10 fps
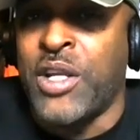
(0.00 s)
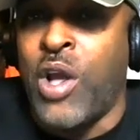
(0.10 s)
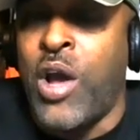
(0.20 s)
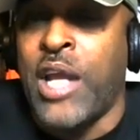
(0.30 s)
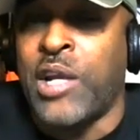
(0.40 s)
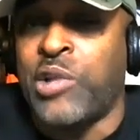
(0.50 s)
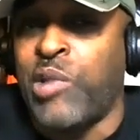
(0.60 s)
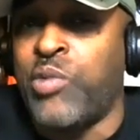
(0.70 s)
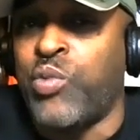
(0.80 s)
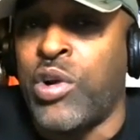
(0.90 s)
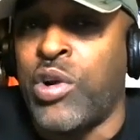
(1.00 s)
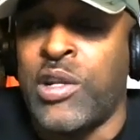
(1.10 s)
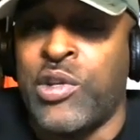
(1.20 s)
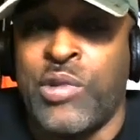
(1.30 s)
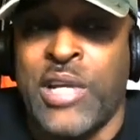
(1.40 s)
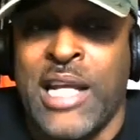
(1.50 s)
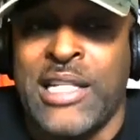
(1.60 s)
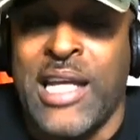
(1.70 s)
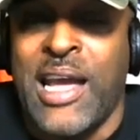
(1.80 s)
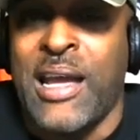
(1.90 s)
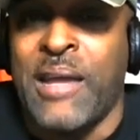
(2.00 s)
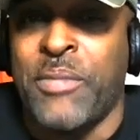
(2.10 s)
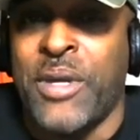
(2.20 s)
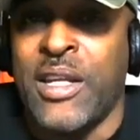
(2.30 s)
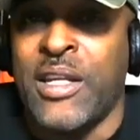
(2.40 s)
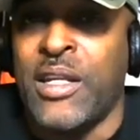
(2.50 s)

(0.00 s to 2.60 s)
Y'all had a great run during that time, man.